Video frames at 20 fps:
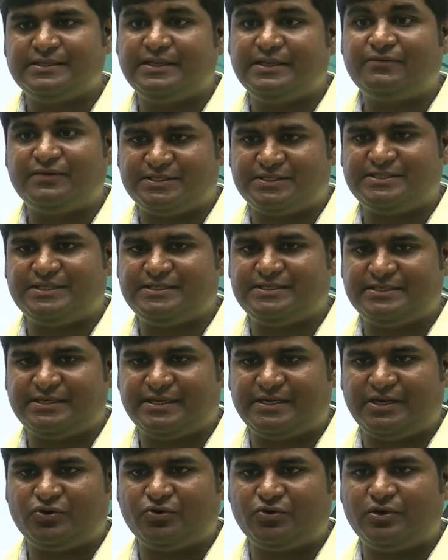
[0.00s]
the first stage
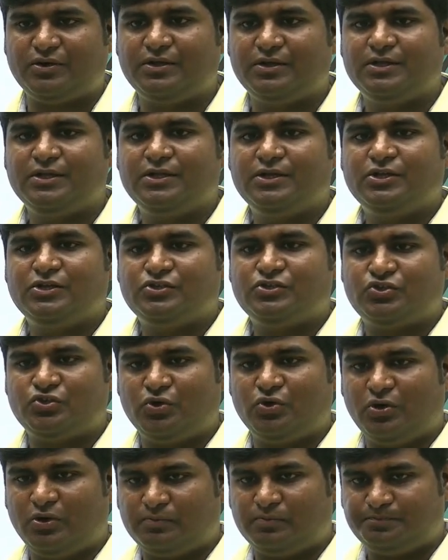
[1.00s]
that I told.
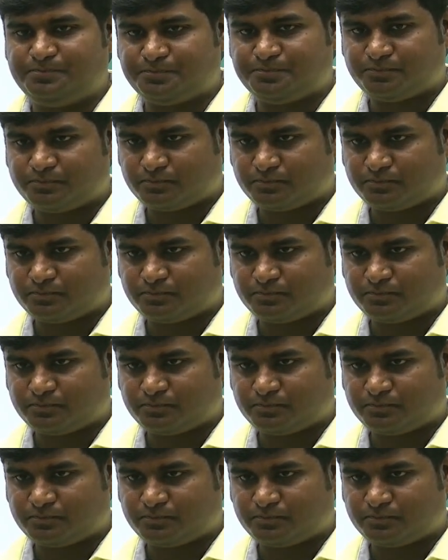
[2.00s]
So